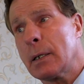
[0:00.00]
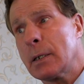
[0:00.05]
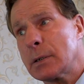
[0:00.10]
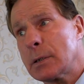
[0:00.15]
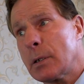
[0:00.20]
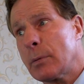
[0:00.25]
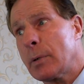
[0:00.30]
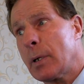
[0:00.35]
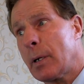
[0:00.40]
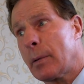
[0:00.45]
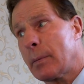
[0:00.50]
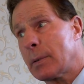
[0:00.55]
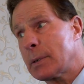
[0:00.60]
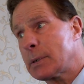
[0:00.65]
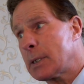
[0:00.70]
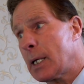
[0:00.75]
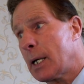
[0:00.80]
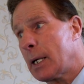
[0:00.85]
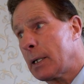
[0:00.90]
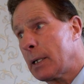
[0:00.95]
So I went up there
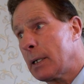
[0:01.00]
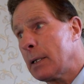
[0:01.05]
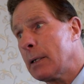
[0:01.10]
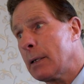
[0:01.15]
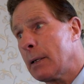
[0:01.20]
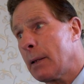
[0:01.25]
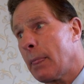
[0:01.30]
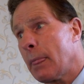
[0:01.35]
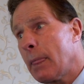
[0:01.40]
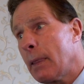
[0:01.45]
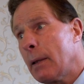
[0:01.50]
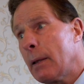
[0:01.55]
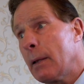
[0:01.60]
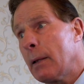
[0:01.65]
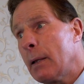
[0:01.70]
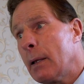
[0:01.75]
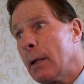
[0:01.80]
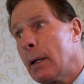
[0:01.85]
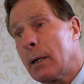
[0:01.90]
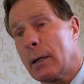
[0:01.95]
Saturday,
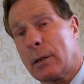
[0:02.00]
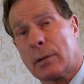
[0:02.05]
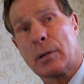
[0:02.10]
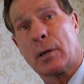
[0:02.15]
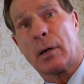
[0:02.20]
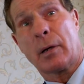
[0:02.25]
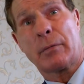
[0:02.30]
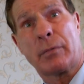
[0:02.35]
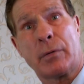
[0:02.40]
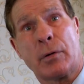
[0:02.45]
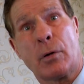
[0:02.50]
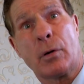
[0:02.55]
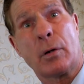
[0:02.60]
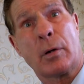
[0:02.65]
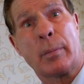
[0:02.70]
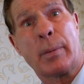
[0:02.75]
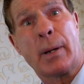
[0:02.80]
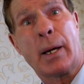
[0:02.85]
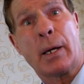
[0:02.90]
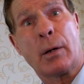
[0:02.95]
and I don't know if you heard
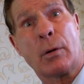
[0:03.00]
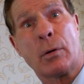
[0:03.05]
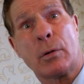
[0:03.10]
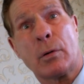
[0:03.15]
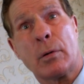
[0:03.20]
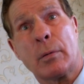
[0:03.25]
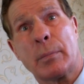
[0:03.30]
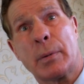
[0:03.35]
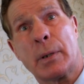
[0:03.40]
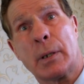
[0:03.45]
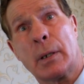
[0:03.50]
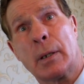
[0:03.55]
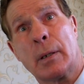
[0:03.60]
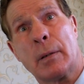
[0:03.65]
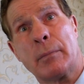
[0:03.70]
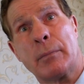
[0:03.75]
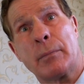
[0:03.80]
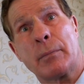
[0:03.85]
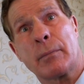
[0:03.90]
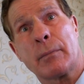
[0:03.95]
about it or not, but